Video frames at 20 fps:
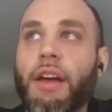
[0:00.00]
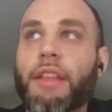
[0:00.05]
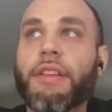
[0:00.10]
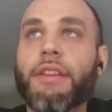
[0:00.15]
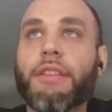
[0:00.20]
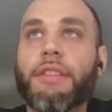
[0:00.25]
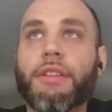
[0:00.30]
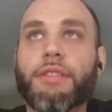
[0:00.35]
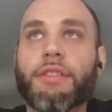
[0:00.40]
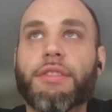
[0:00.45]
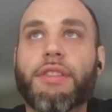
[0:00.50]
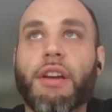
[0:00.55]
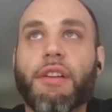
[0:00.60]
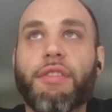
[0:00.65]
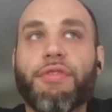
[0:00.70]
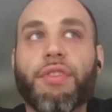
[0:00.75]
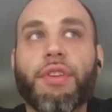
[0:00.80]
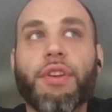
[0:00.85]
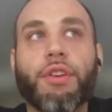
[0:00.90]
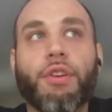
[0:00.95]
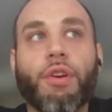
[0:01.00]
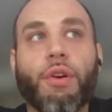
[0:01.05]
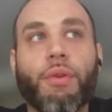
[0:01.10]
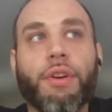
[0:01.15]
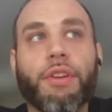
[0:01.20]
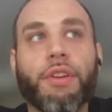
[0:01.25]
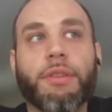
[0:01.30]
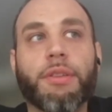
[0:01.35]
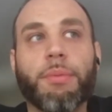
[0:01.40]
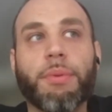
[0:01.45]
there's definitely
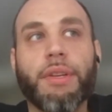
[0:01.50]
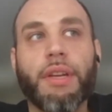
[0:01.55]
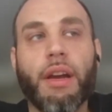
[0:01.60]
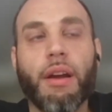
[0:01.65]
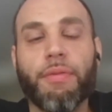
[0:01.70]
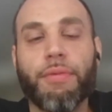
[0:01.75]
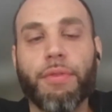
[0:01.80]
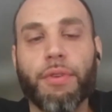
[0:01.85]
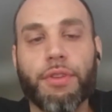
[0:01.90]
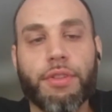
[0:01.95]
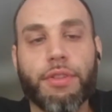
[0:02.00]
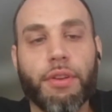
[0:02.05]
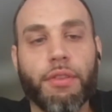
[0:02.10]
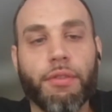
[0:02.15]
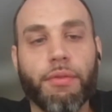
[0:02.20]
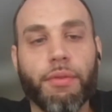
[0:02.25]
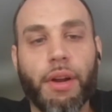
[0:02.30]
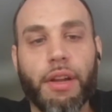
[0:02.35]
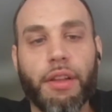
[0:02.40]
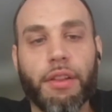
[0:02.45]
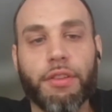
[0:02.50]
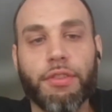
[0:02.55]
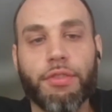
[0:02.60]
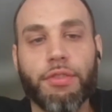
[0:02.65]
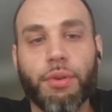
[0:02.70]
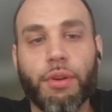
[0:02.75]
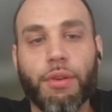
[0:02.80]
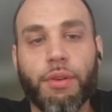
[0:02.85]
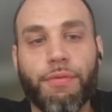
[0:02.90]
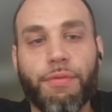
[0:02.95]
going to be efforts on the
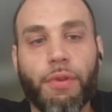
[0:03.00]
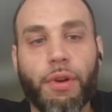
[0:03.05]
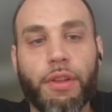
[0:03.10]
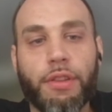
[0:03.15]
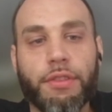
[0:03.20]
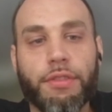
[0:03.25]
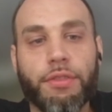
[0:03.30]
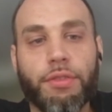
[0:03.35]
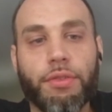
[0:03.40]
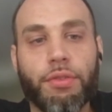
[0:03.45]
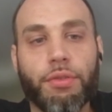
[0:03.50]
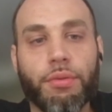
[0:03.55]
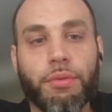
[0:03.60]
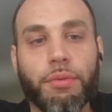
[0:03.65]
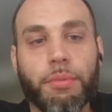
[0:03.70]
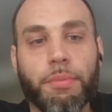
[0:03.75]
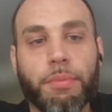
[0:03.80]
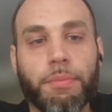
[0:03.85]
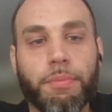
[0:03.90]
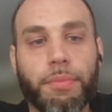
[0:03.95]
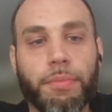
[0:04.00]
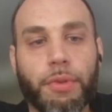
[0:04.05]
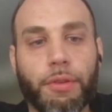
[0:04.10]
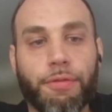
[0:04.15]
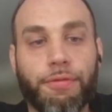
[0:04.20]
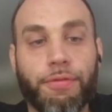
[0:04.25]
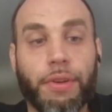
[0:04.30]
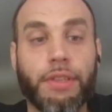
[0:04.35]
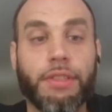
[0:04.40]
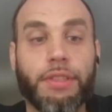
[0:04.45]
regulatory front to
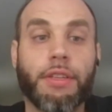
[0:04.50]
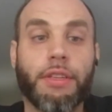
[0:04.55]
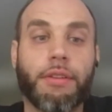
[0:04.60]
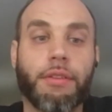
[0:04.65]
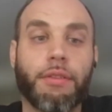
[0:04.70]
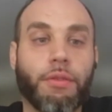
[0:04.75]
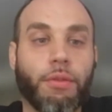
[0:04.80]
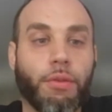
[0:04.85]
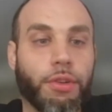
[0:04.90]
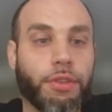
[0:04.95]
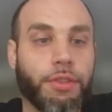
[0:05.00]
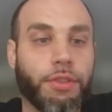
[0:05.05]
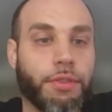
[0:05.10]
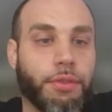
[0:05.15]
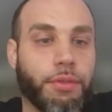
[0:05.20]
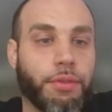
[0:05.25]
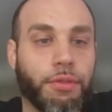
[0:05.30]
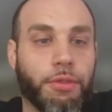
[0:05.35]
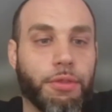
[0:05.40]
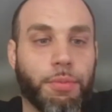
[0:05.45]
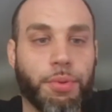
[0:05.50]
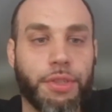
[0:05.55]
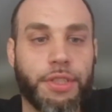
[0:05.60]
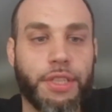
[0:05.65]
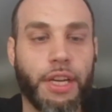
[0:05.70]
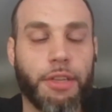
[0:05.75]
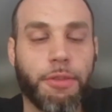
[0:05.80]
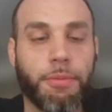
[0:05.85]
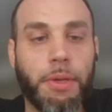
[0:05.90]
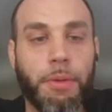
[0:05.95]
fix it or to
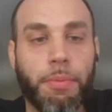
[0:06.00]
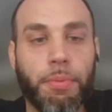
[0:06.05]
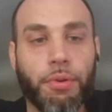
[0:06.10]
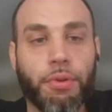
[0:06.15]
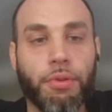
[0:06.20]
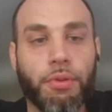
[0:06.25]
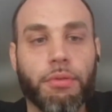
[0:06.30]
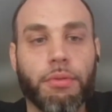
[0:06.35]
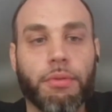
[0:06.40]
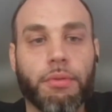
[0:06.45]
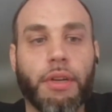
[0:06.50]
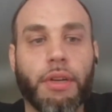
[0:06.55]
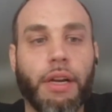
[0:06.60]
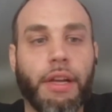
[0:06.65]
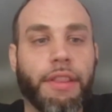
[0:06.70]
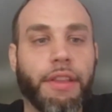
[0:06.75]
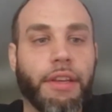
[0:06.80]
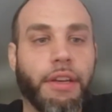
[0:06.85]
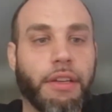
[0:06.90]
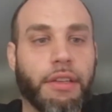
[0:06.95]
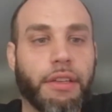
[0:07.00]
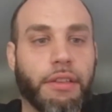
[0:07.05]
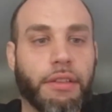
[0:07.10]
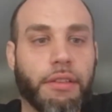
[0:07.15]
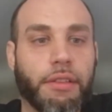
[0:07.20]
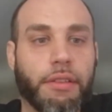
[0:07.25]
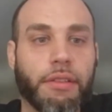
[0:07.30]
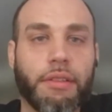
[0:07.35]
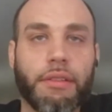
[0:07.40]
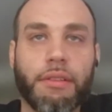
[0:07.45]
protect people. I think,
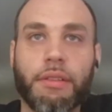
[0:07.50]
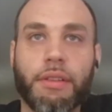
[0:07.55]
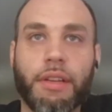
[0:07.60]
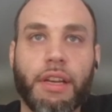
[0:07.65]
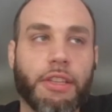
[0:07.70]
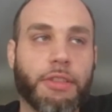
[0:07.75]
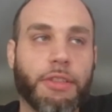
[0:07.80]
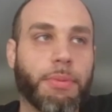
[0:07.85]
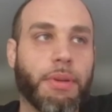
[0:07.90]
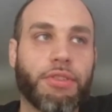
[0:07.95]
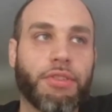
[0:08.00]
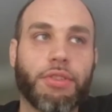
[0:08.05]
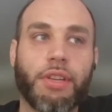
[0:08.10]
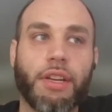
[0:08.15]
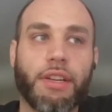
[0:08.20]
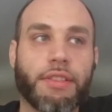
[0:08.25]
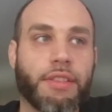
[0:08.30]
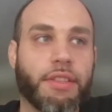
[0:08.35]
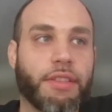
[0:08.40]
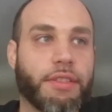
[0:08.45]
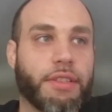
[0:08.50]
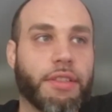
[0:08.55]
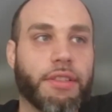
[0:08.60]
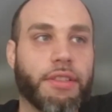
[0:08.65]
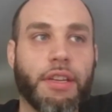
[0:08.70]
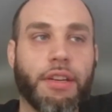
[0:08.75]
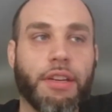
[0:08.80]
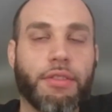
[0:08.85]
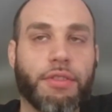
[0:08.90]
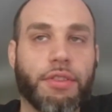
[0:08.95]
especially as this
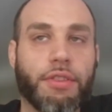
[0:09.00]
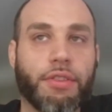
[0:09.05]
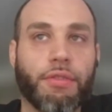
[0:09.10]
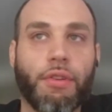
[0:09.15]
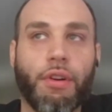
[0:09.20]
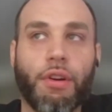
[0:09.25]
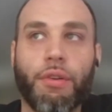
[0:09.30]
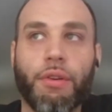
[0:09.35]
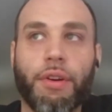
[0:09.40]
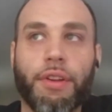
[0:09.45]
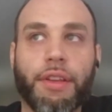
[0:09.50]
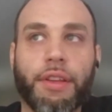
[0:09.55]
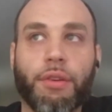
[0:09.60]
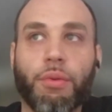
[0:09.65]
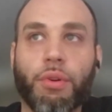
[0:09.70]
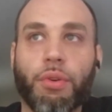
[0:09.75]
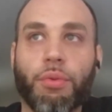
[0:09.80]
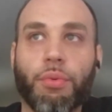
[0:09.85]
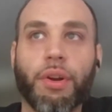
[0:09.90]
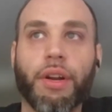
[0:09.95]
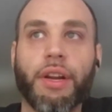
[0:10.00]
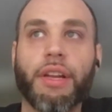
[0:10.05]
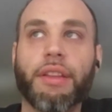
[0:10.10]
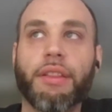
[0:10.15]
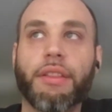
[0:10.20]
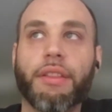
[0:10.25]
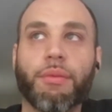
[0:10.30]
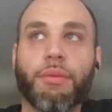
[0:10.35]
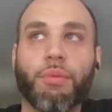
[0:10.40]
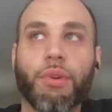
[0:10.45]
continues to grow, I think we're
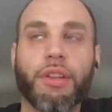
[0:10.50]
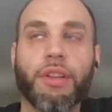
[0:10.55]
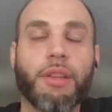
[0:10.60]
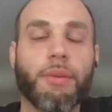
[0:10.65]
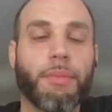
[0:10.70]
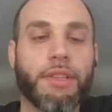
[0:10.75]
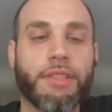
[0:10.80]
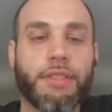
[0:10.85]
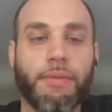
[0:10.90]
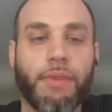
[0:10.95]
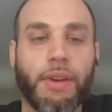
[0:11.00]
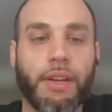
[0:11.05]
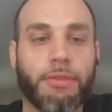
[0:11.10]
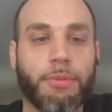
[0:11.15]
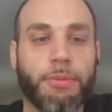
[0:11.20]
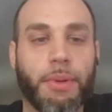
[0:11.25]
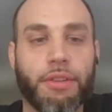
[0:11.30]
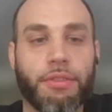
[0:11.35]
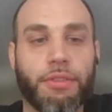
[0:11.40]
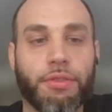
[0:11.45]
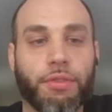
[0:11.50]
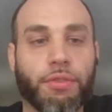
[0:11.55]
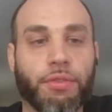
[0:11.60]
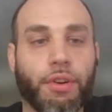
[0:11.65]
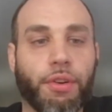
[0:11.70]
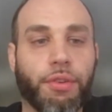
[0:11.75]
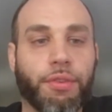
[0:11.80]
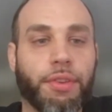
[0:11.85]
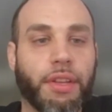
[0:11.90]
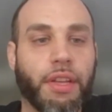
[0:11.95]
in the midst of exponential
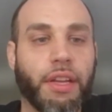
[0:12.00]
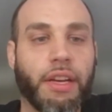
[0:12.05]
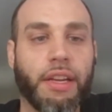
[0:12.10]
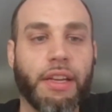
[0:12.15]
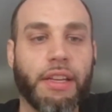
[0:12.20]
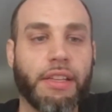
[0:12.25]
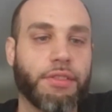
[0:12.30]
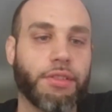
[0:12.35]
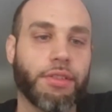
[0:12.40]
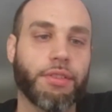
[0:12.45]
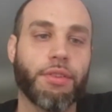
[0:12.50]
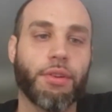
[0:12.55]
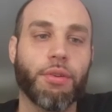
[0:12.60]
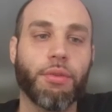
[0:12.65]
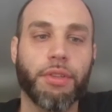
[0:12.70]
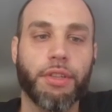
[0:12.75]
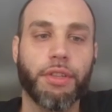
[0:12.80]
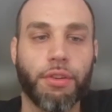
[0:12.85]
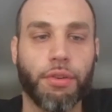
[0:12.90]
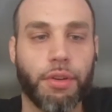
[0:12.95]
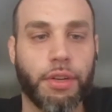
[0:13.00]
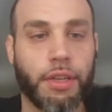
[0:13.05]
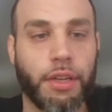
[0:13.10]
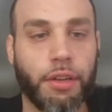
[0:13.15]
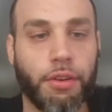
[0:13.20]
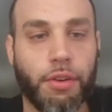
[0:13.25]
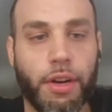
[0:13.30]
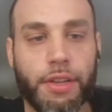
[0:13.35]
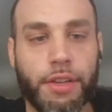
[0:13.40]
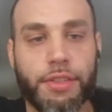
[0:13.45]
growth, and it's just only going to
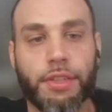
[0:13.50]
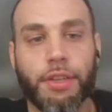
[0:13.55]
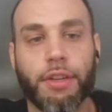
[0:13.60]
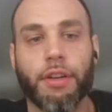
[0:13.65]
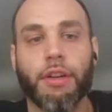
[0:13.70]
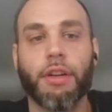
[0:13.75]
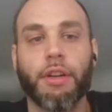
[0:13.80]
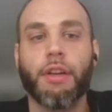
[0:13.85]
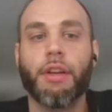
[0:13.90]
get crazier.